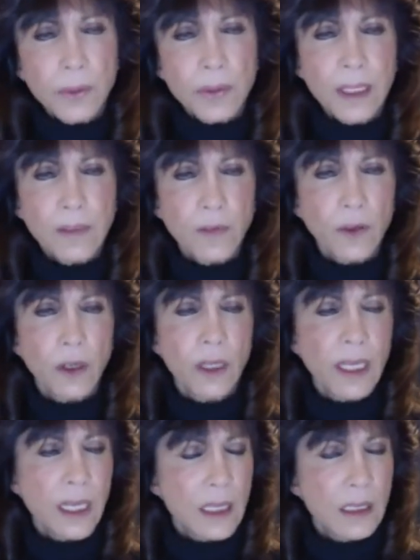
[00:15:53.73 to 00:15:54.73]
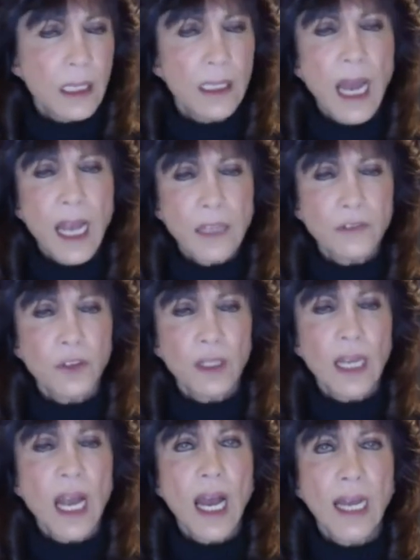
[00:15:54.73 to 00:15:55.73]
believer in an eye for
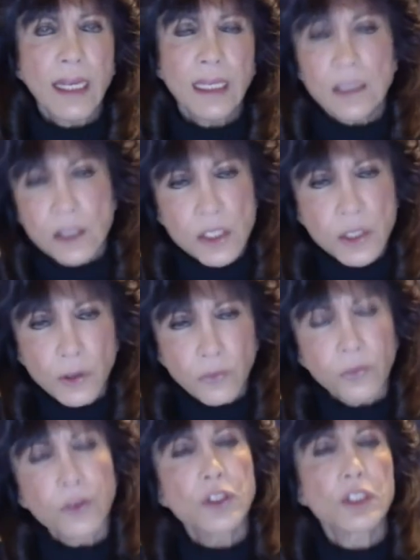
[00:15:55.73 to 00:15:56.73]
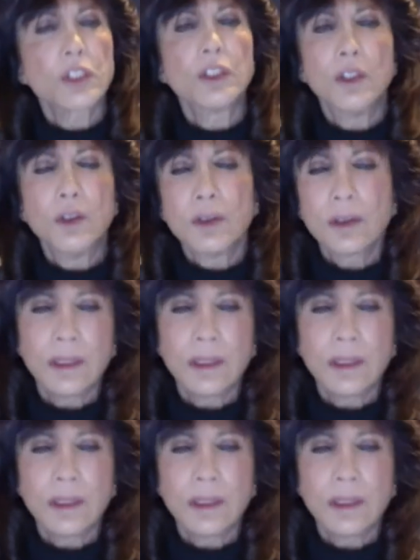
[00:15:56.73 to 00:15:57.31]
an eye and a tooth for a tooth,